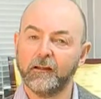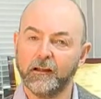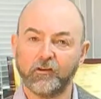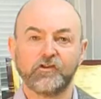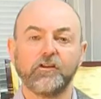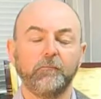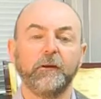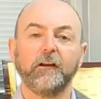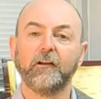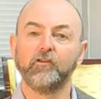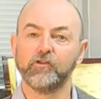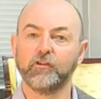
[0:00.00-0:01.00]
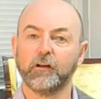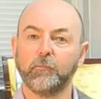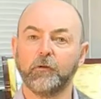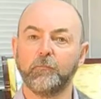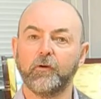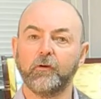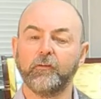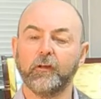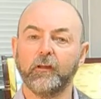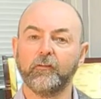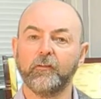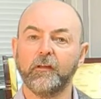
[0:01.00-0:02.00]
it should be an enjoyable
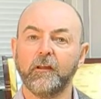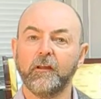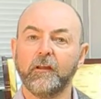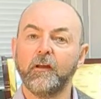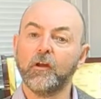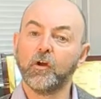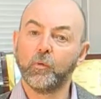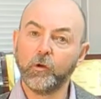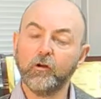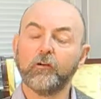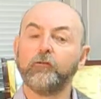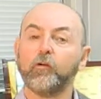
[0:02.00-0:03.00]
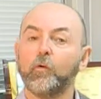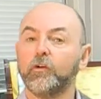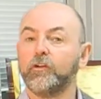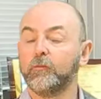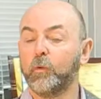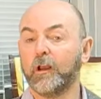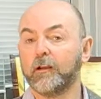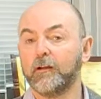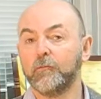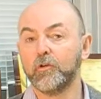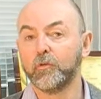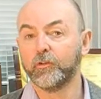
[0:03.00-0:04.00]
process. We look forward to
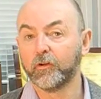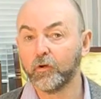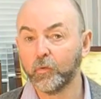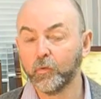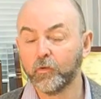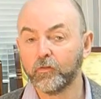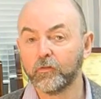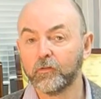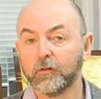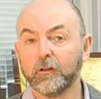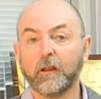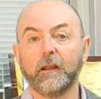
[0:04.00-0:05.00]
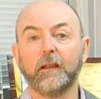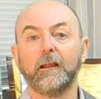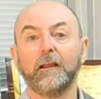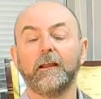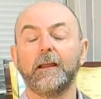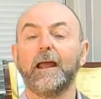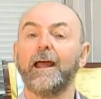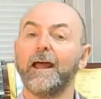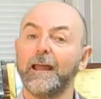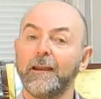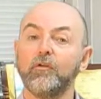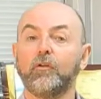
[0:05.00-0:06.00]
welcoming you on the course
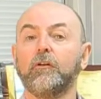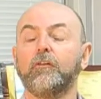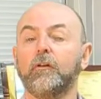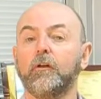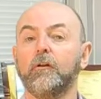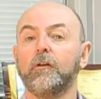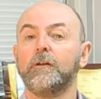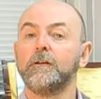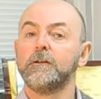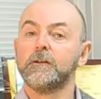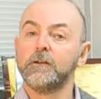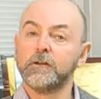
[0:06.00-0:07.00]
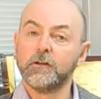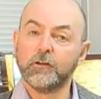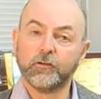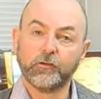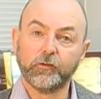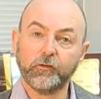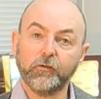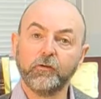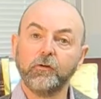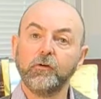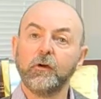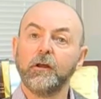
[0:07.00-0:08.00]
and also
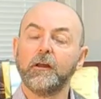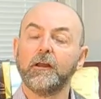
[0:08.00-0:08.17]
to